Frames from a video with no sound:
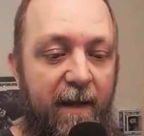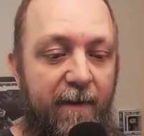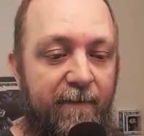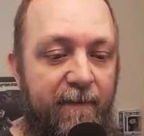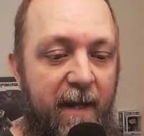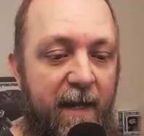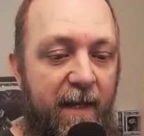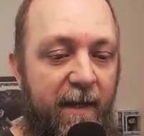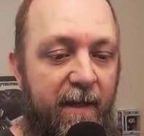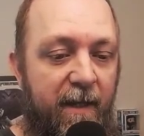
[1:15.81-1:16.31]

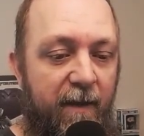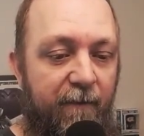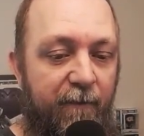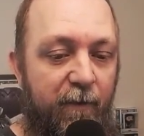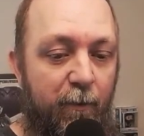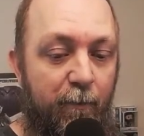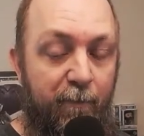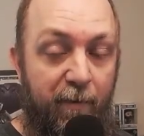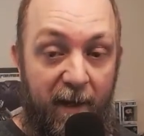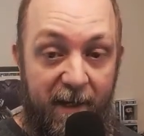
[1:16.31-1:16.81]
They give
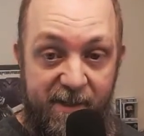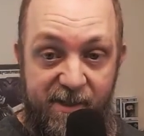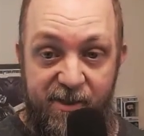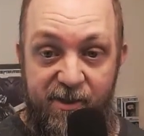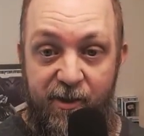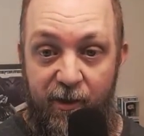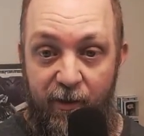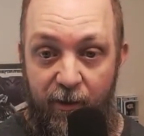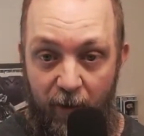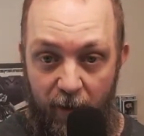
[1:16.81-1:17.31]
you places
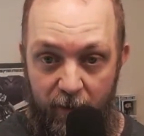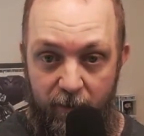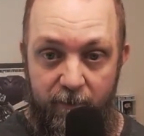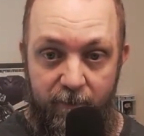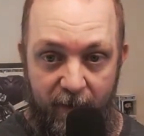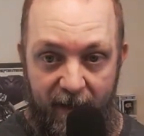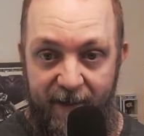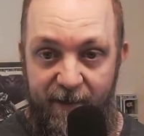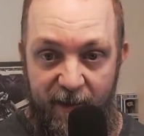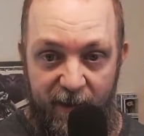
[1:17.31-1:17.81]
to go,
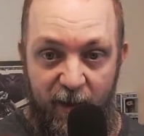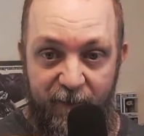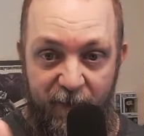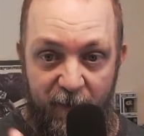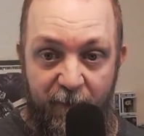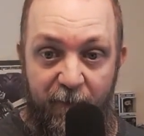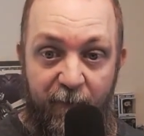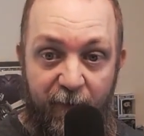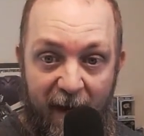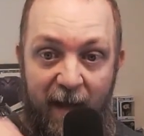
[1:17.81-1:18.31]
right? You have to
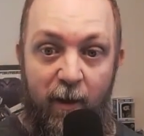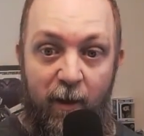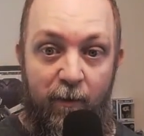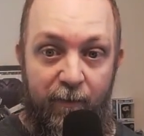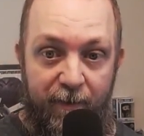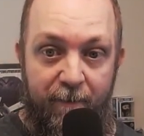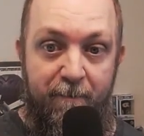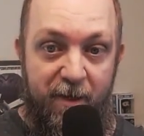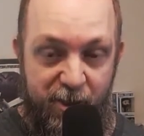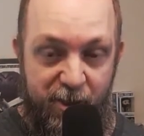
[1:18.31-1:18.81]
follow
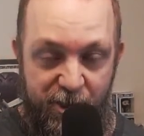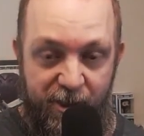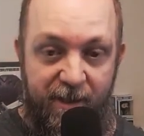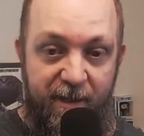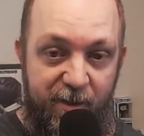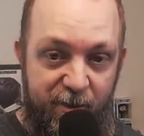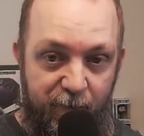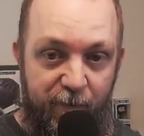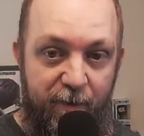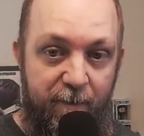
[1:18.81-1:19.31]
the mission
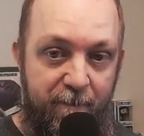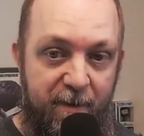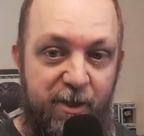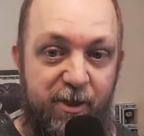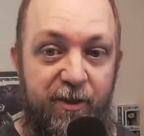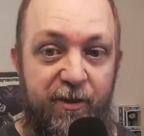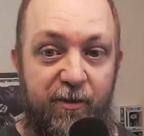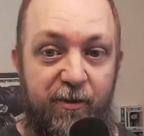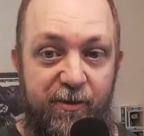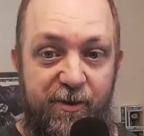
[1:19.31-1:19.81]
and do the
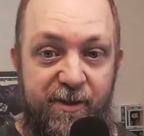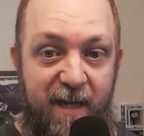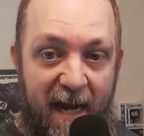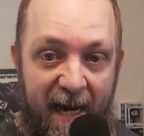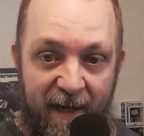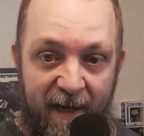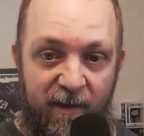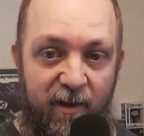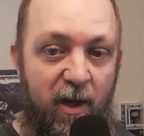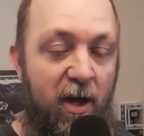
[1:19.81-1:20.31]
mission. There's
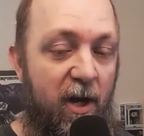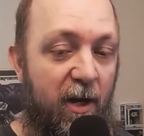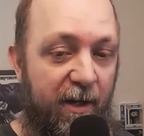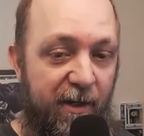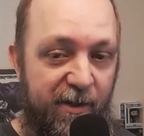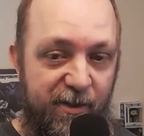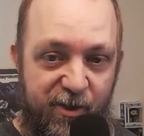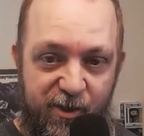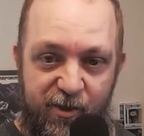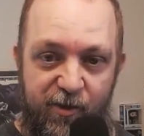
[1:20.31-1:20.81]
dialogue
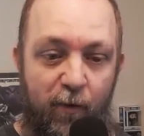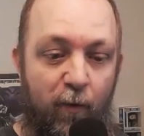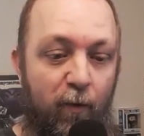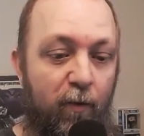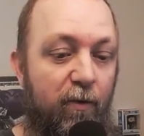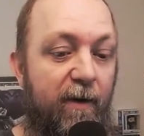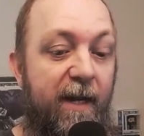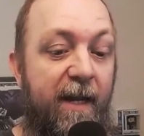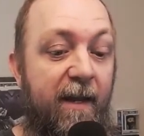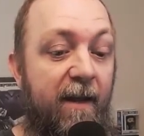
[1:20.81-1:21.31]
and
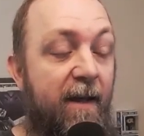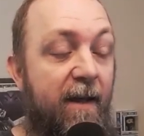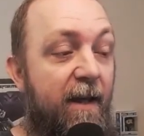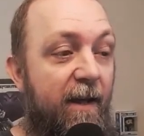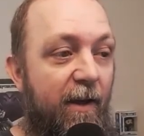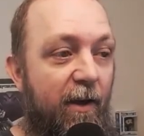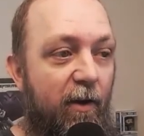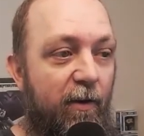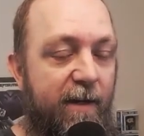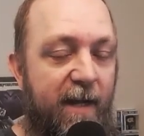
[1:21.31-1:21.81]
story,
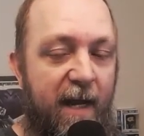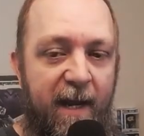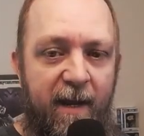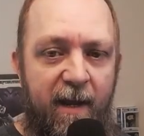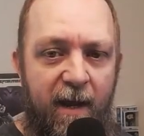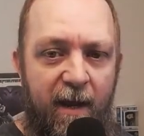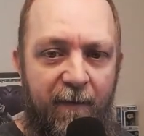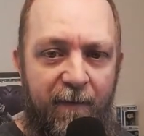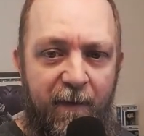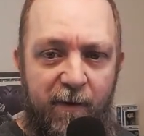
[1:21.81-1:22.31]
okay?
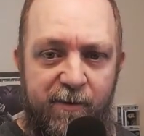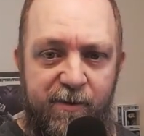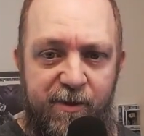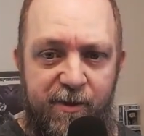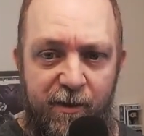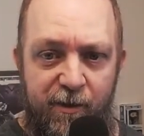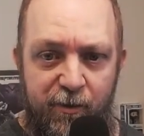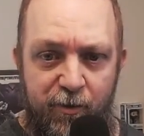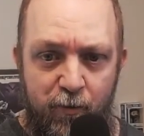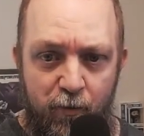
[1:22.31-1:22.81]
There's
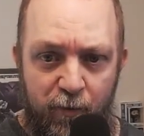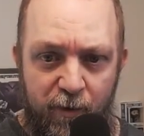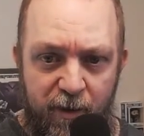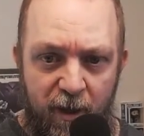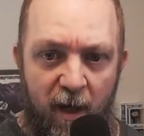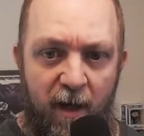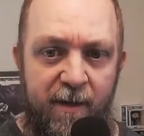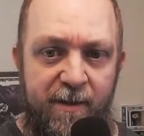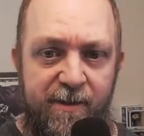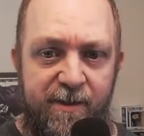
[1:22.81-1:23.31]
new
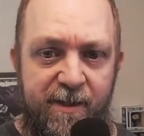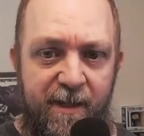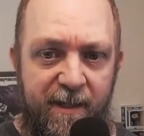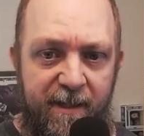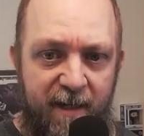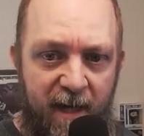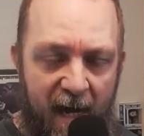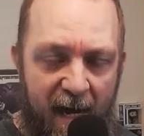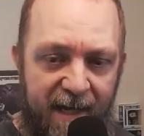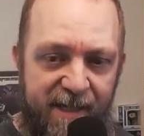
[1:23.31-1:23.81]
guns and
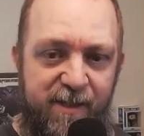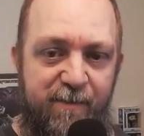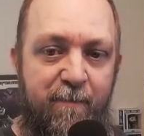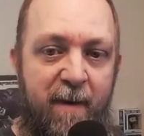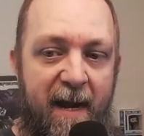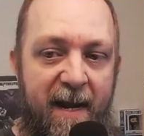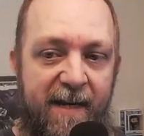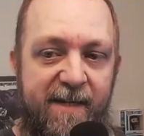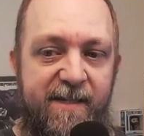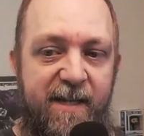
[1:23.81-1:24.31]

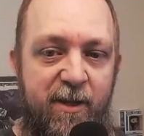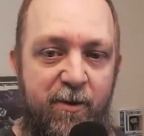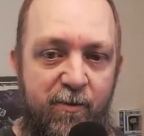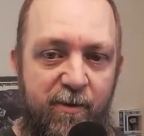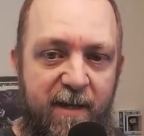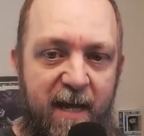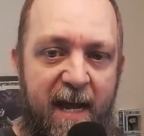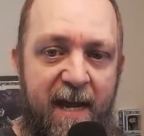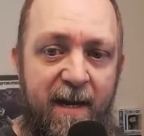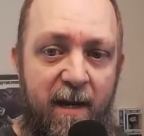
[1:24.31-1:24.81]
cosmetics that you
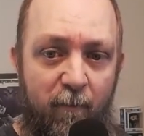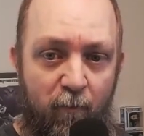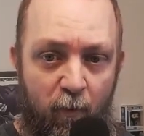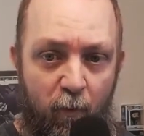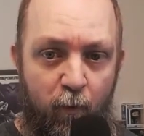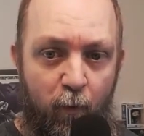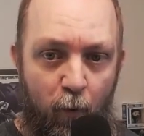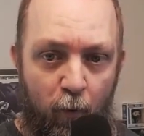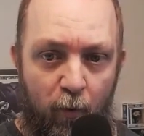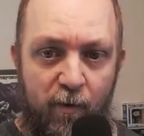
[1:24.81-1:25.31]
get and
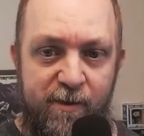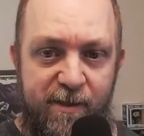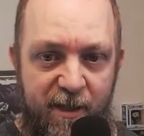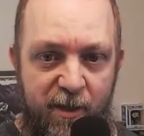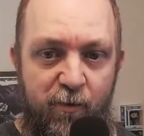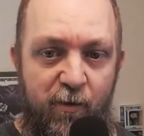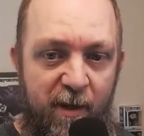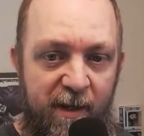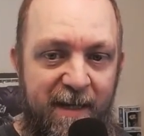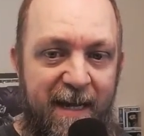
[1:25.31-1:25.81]
rewards that
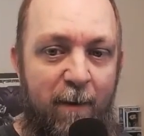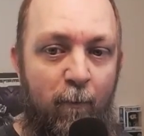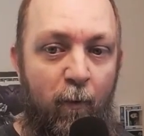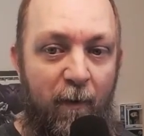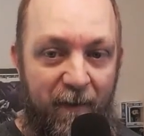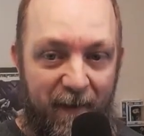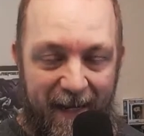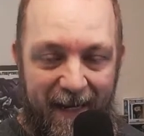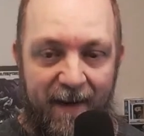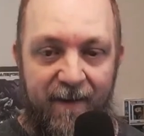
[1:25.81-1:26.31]
you can get
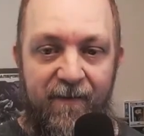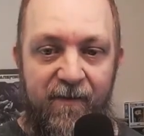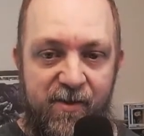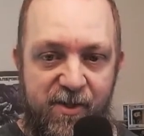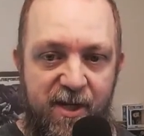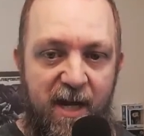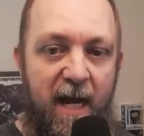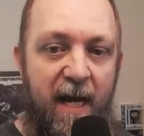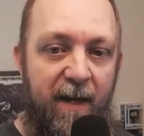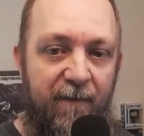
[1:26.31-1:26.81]
with
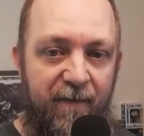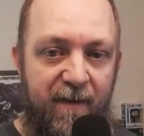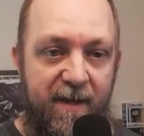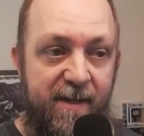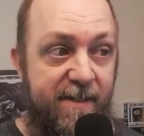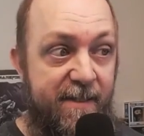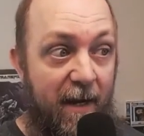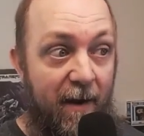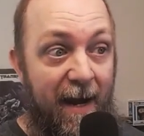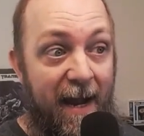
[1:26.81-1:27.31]
inside of
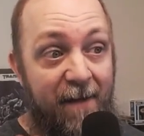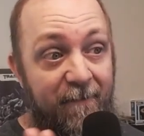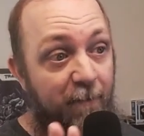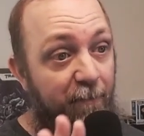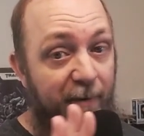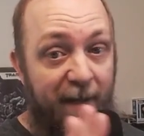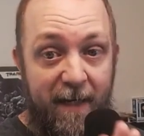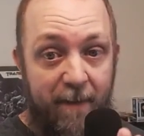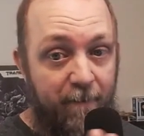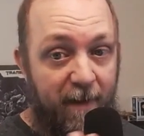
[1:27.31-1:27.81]
this. Now, I haven't
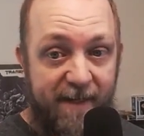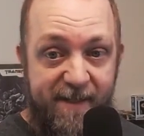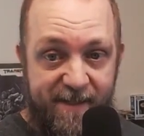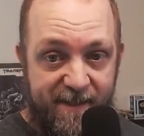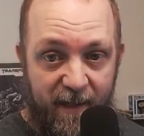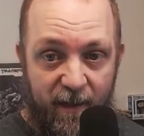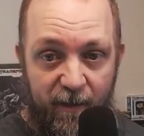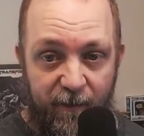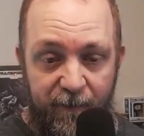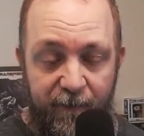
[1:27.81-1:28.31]
played it
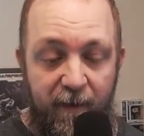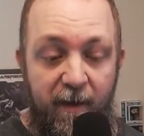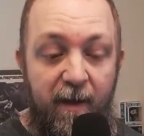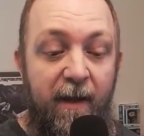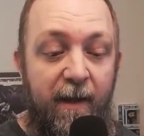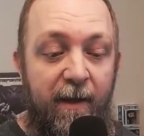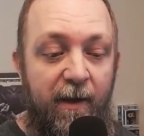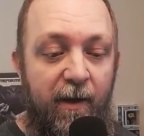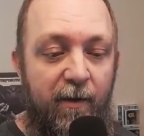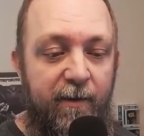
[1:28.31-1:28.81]
myself,
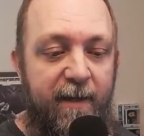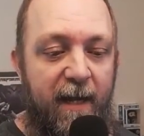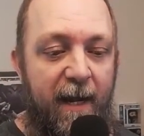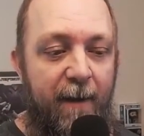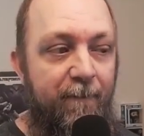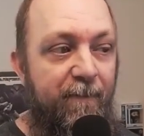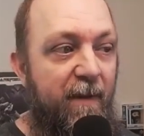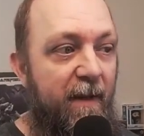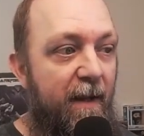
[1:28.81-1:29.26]
okay?